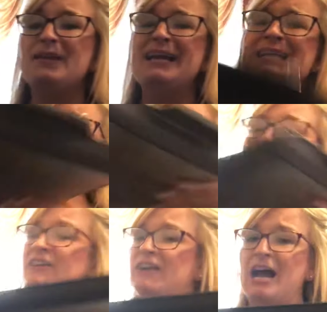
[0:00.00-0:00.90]
It's not
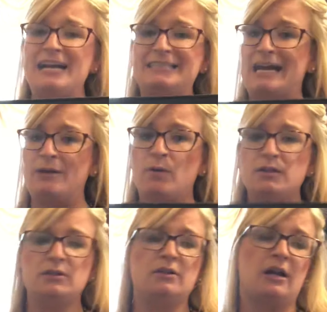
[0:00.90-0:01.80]
very high sidewall,
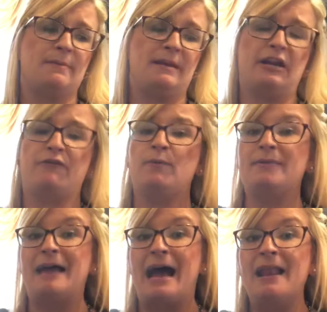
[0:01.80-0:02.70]
so you got to be careful
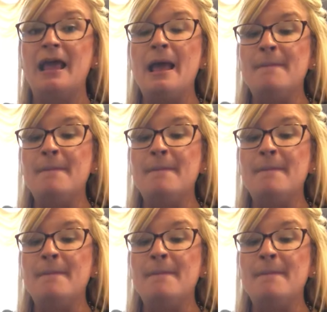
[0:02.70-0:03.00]
with that.